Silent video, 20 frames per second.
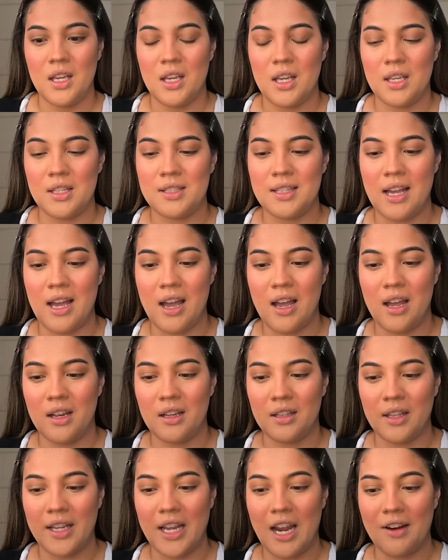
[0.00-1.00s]
is that
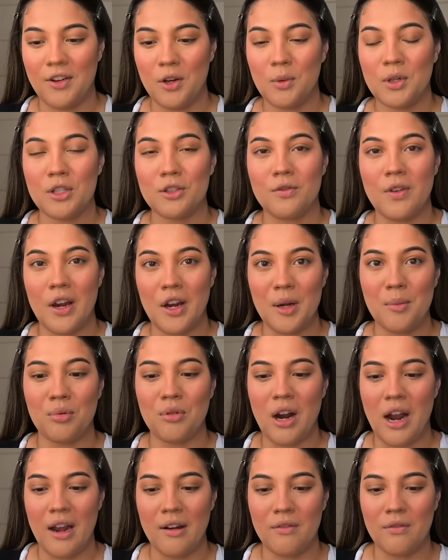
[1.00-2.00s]
like everyone is very
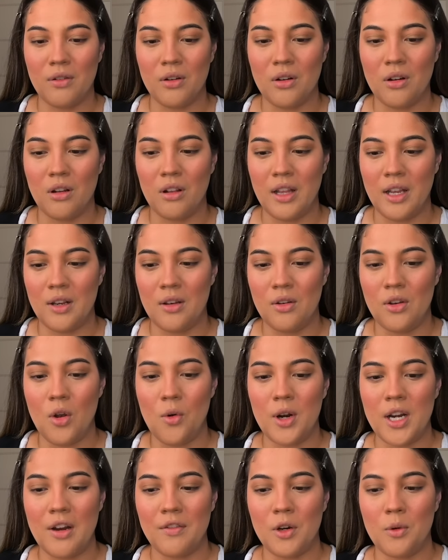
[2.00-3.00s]
prideful and no
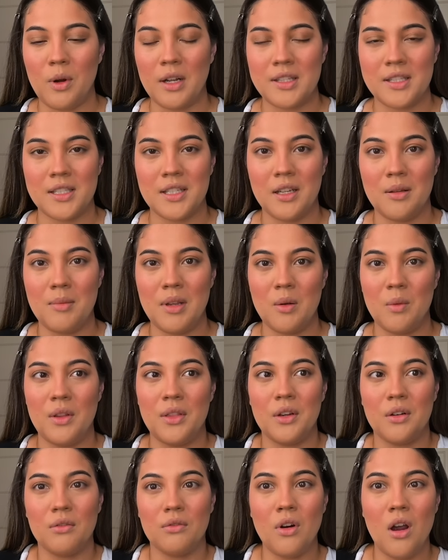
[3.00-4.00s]
one ever wants to admit when
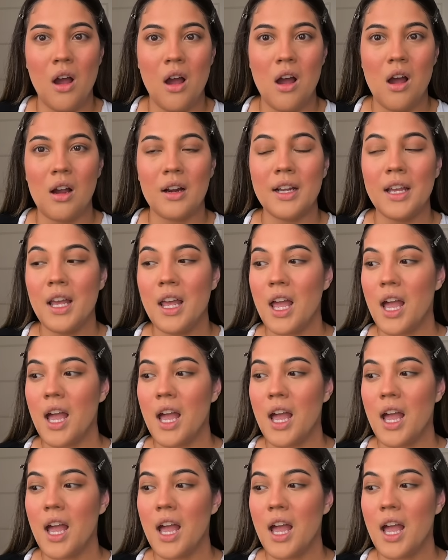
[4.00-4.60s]
they're wrong.